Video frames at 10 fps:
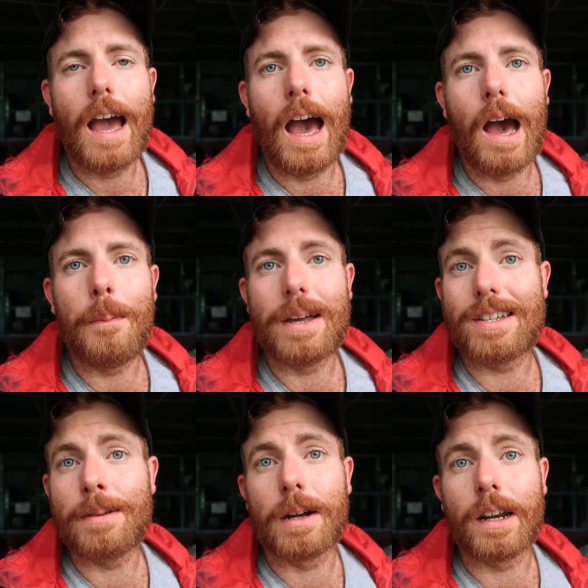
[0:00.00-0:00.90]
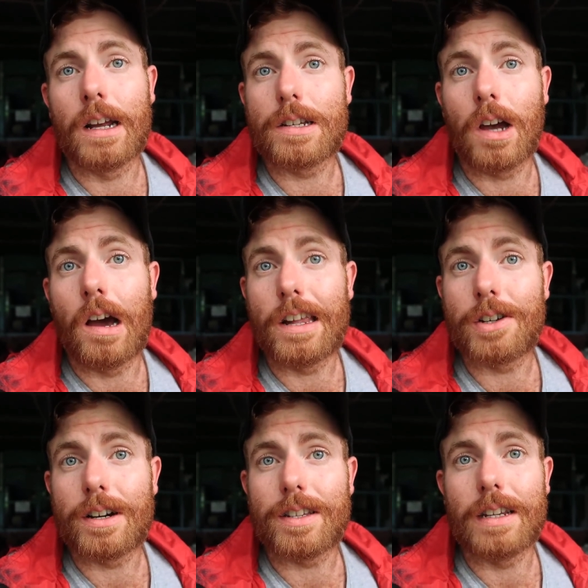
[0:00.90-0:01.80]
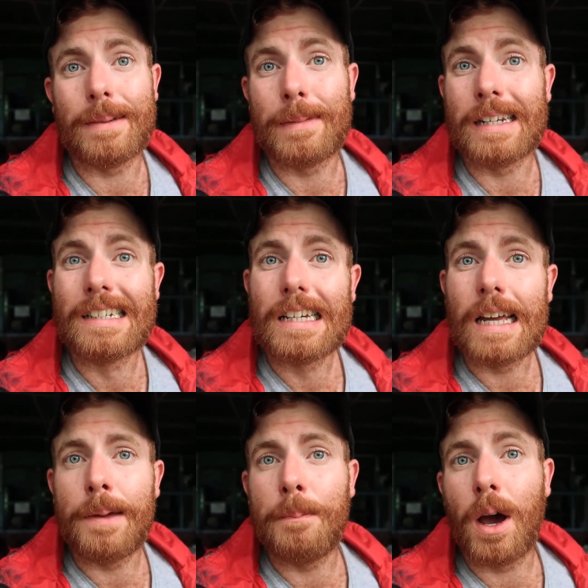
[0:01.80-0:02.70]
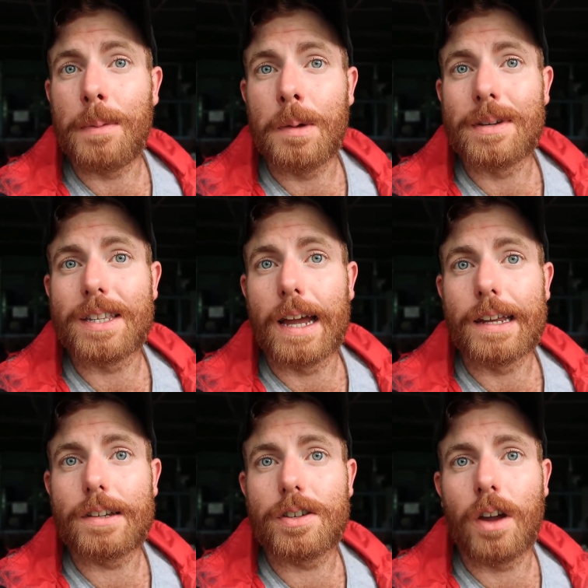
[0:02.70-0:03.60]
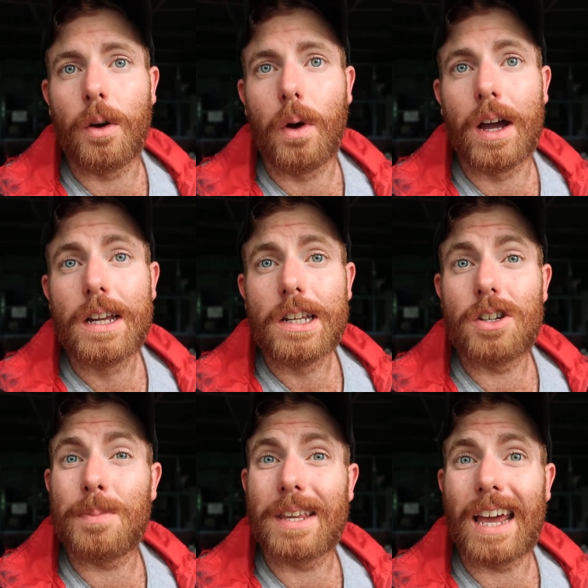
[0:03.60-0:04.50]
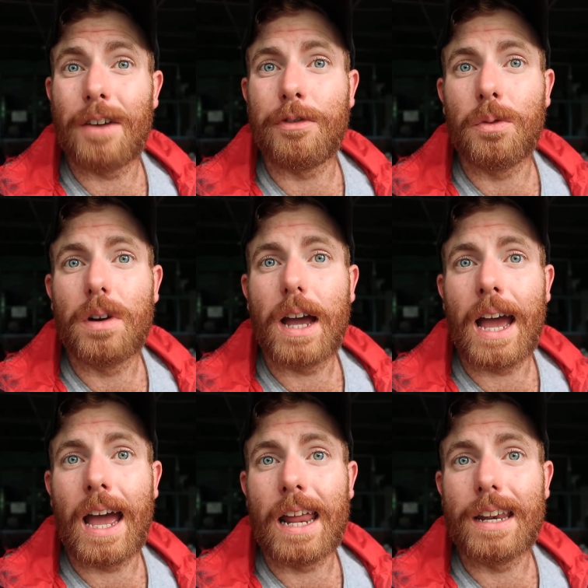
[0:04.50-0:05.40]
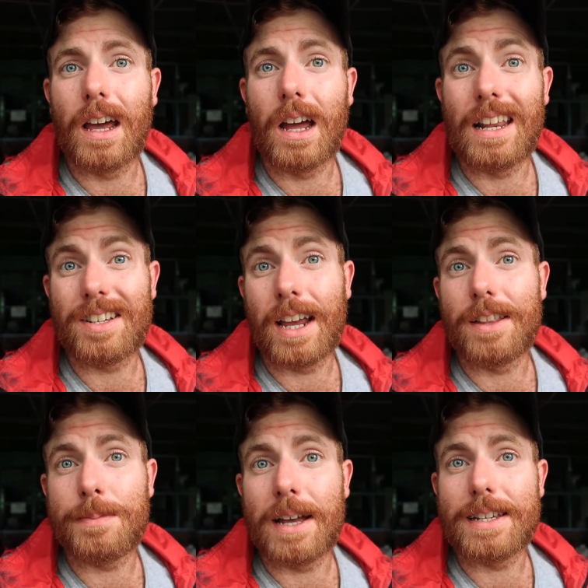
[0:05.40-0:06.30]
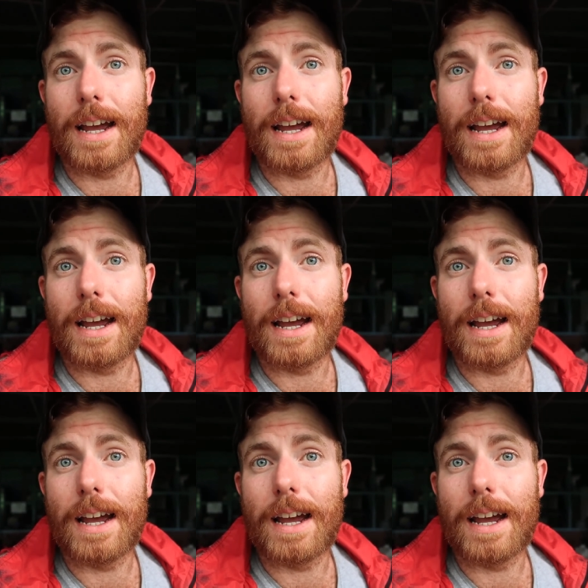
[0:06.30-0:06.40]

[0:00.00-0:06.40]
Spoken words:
But he seemed like a nice guy and I trusted him, and it might be a mistake, so just be careful, and let's see how this pans